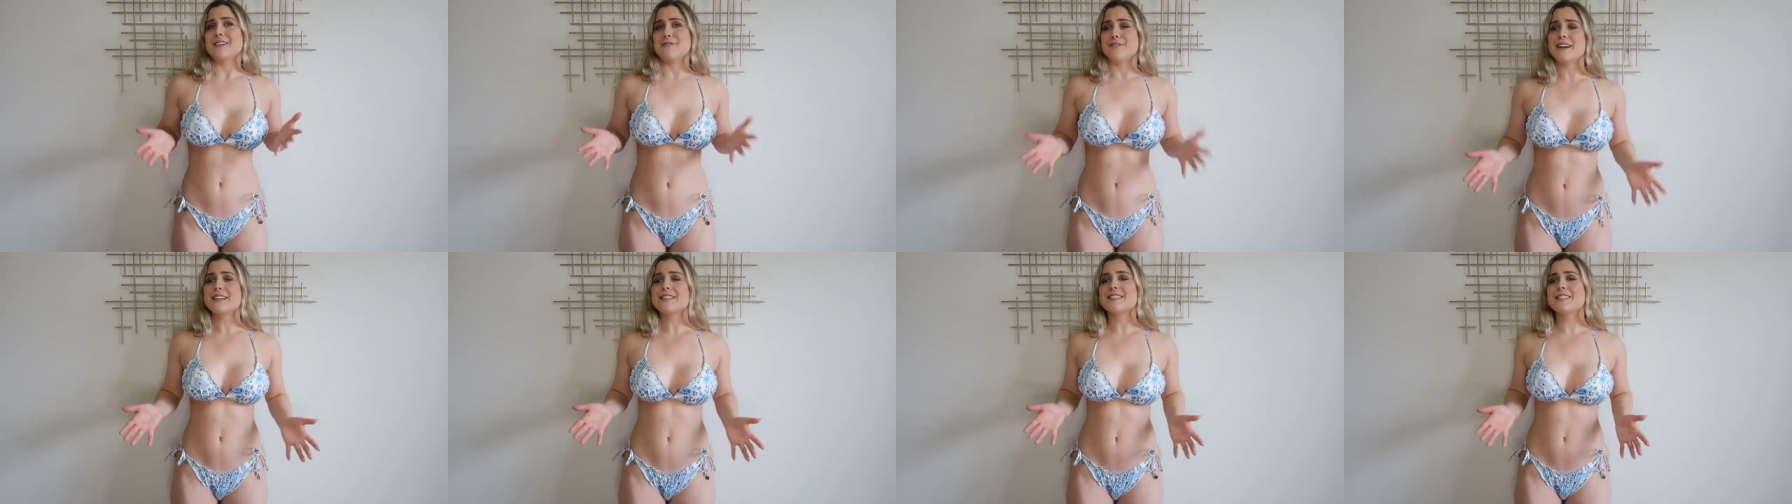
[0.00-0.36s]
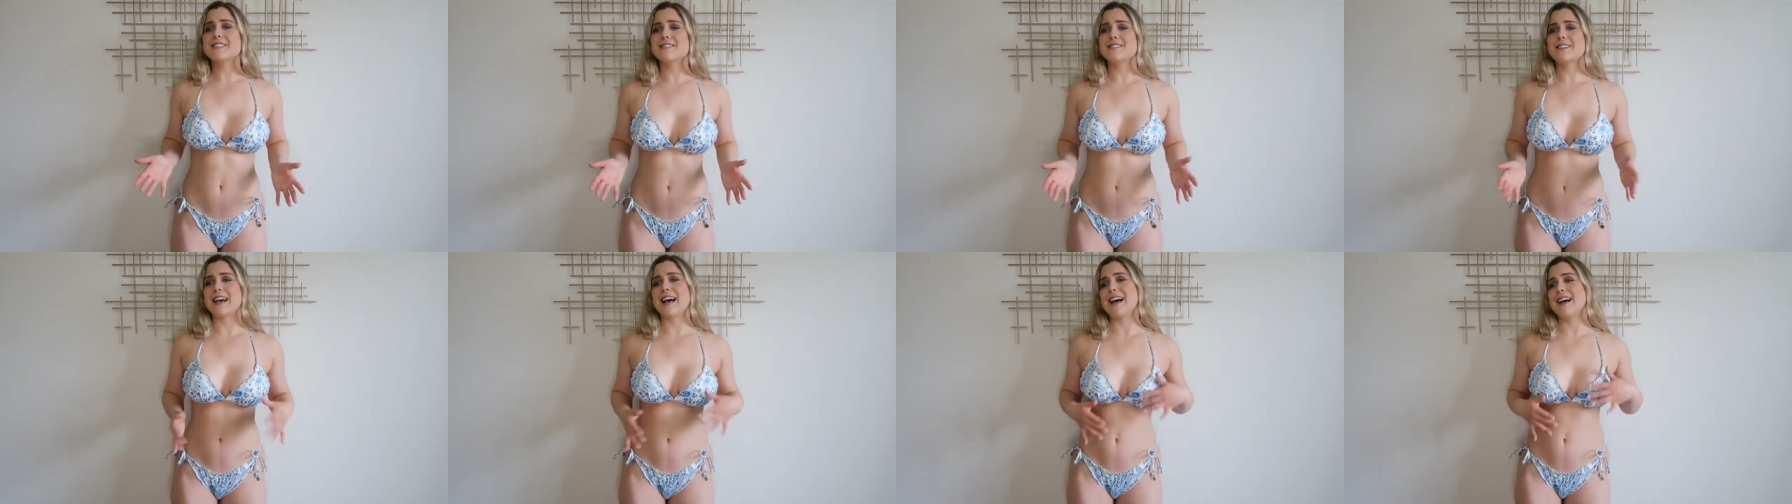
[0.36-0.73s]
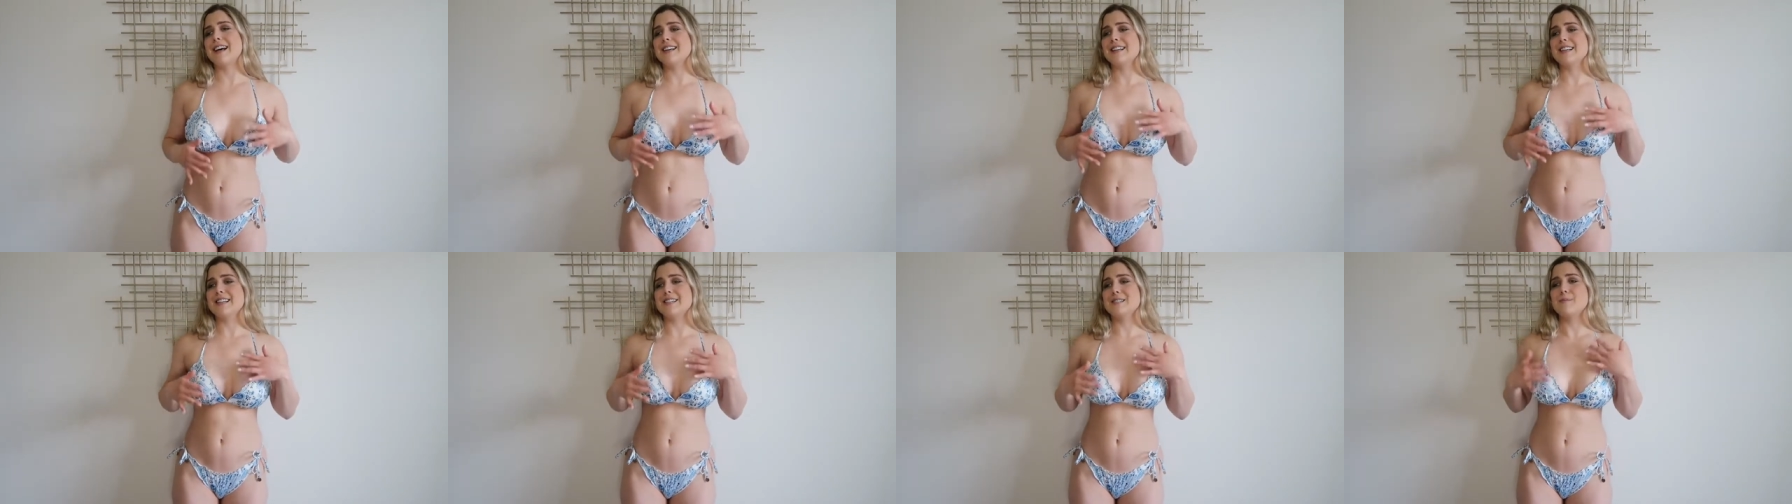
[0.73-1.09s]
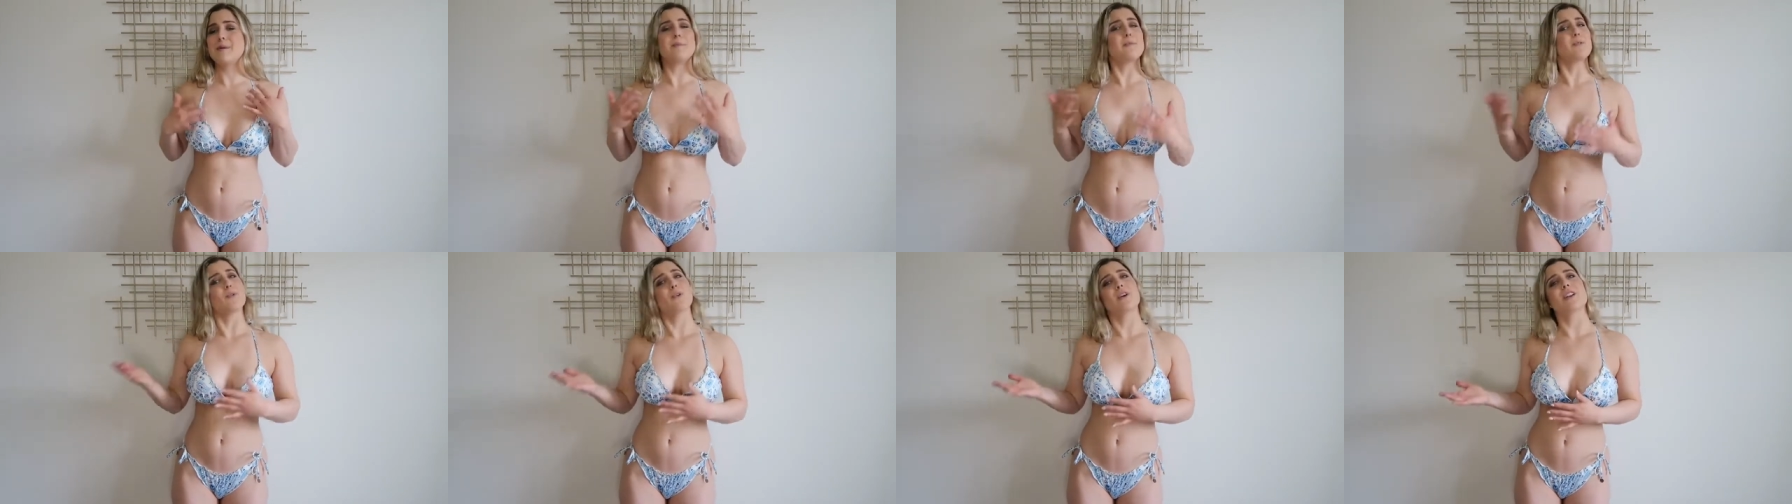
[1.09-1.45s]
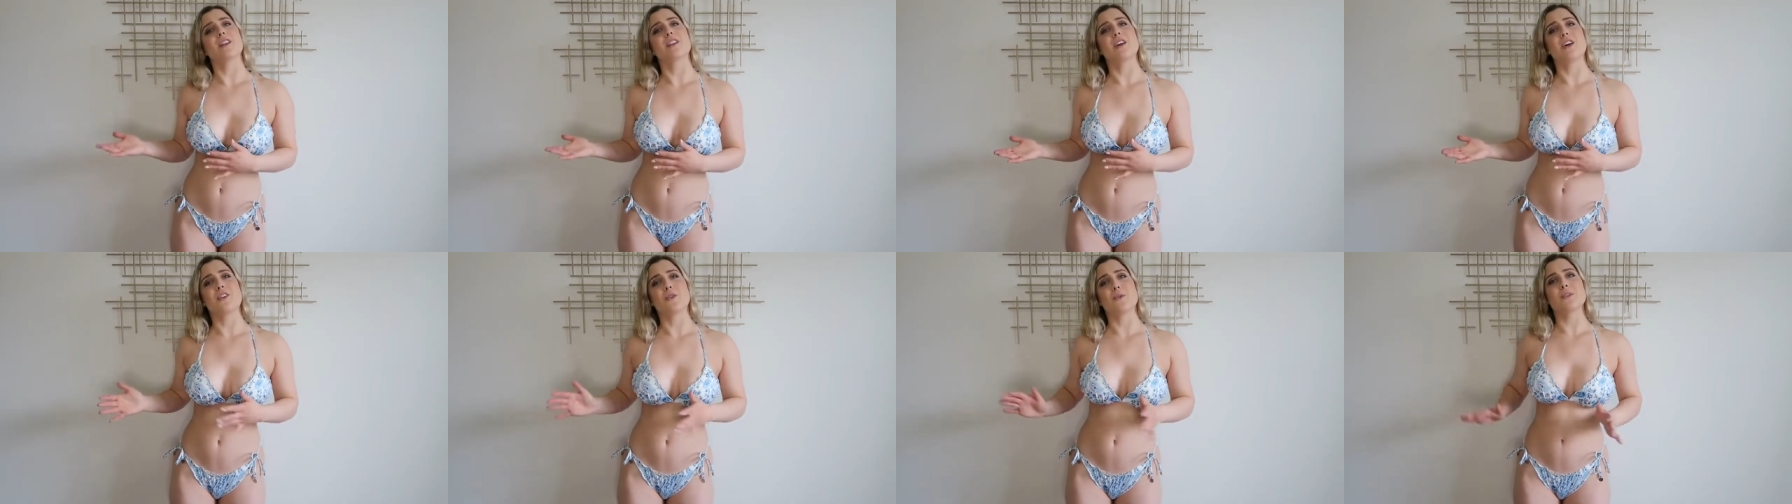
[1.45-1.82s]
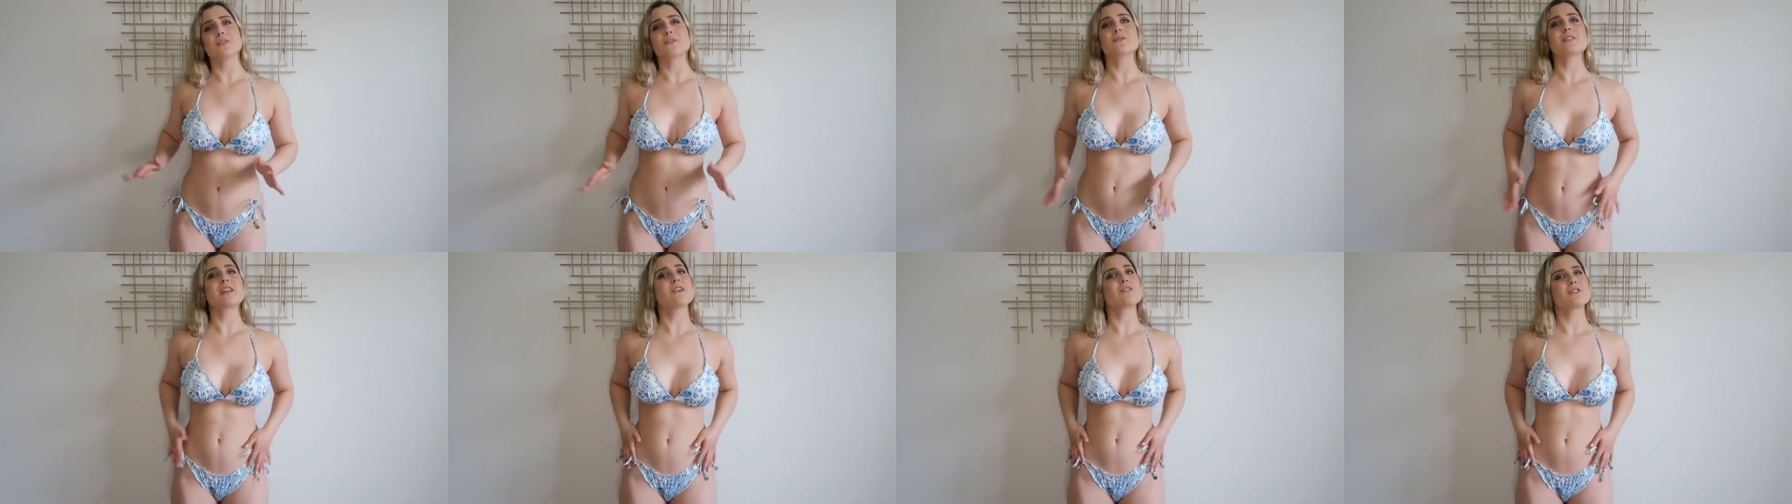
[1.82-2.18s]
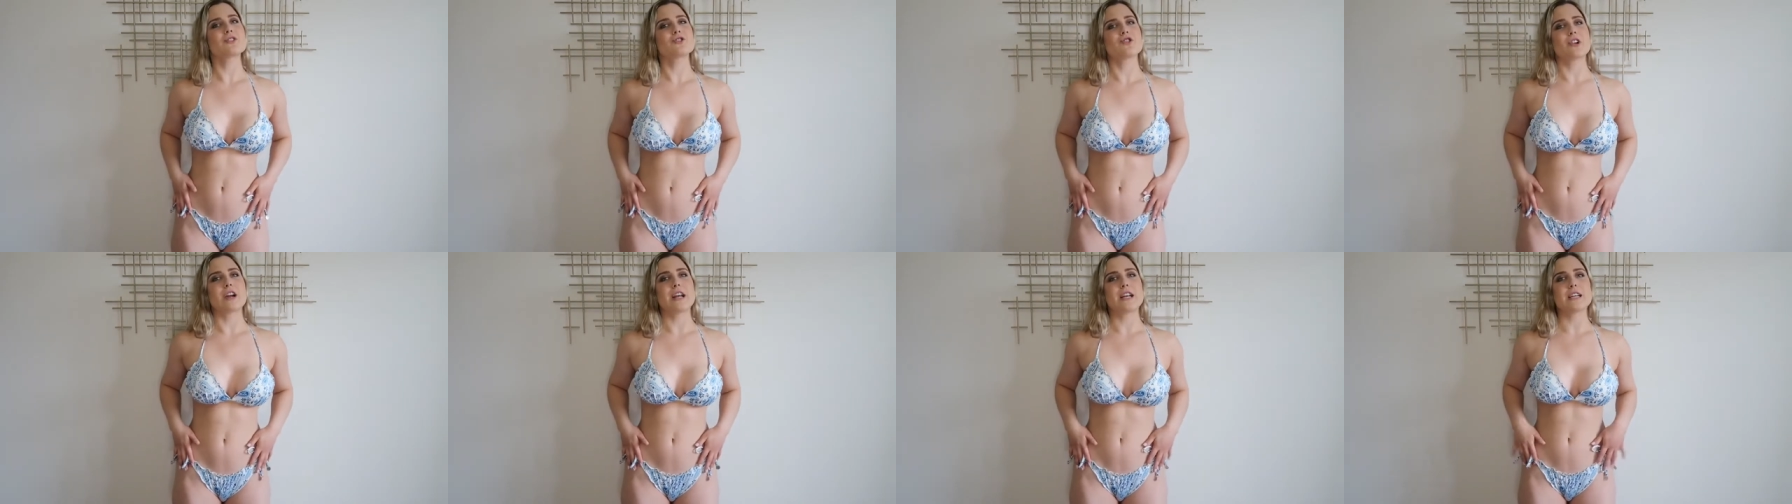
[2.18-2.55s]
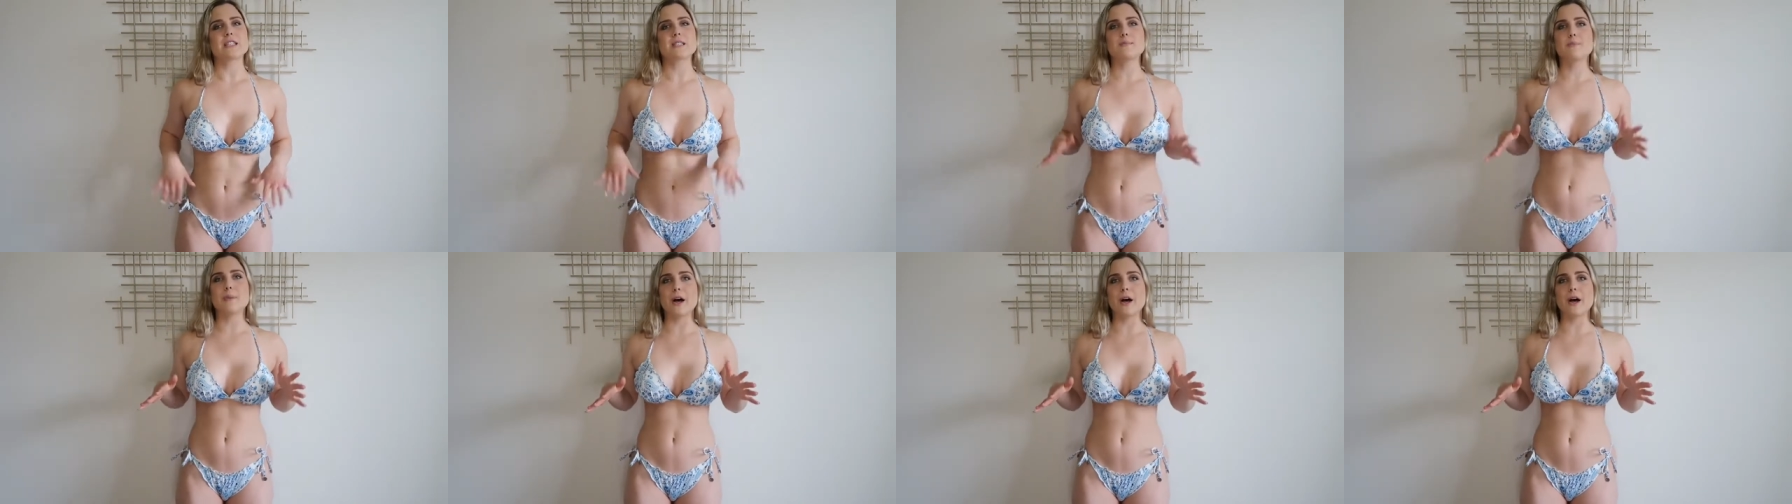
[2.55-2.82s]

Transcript: effective as maybe one of the other ones without strings.